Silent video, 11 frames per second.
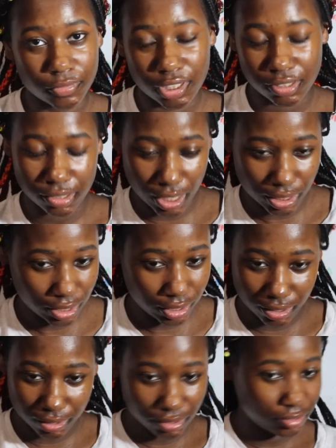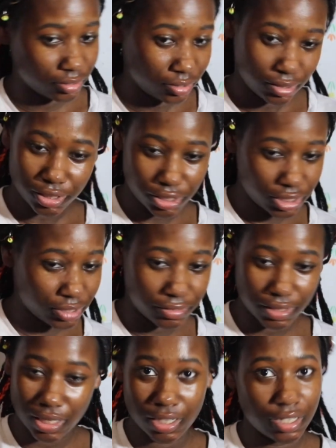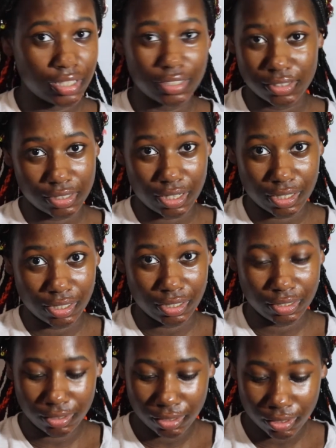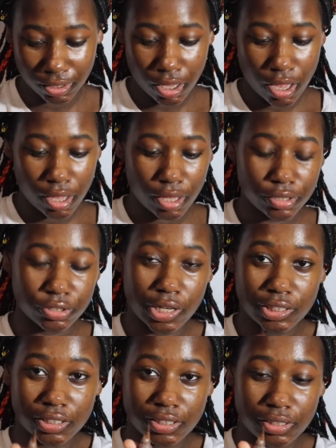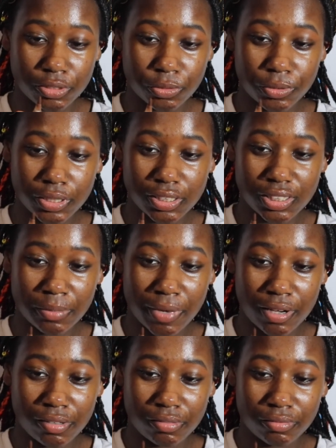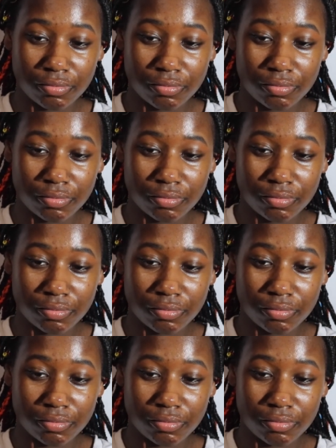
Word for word: it's not it. Chief said it's not it. So I just squeeze some out